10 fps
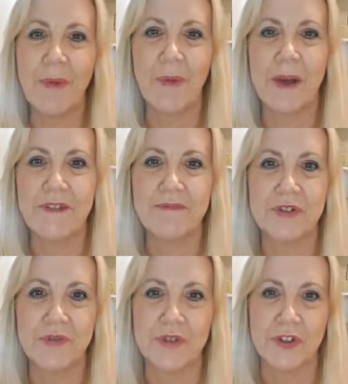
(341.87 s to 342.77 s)
where
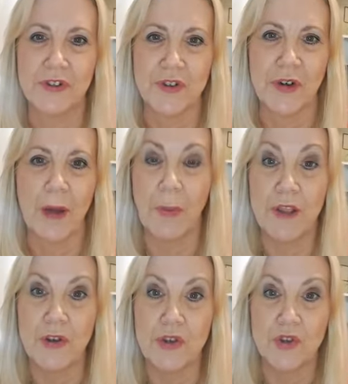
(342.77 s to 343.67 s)
children can where
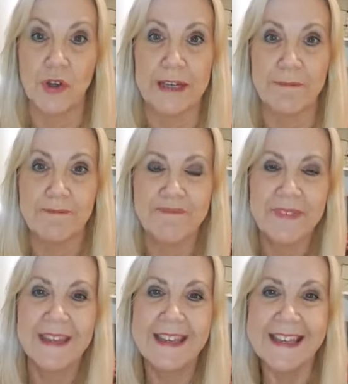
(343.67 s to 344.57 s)
you can join in.
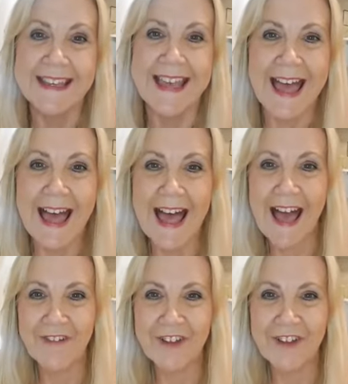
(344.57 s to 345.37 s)
Have a